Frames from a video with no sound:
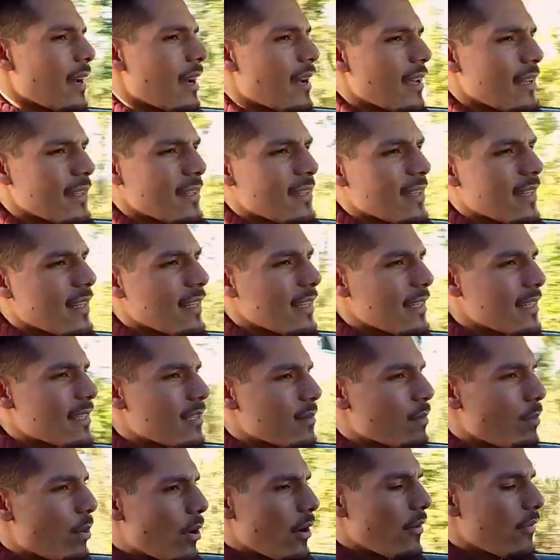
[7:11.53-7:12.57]
until
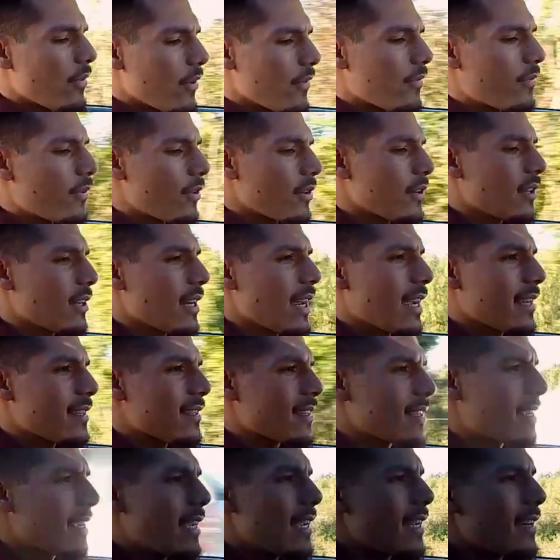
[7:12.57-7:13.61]
it's perfect for the
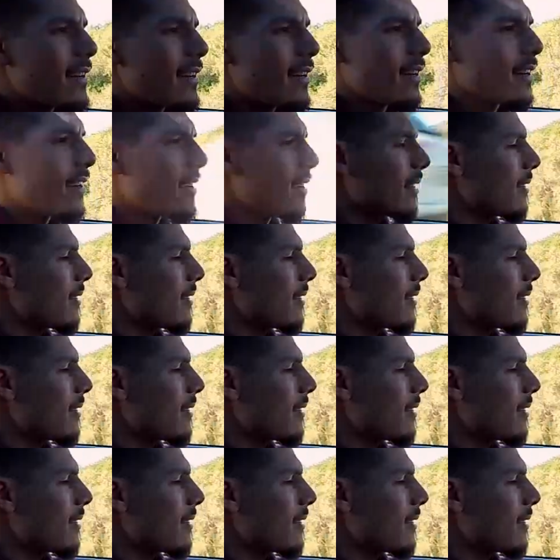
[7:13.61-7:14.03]
next gear.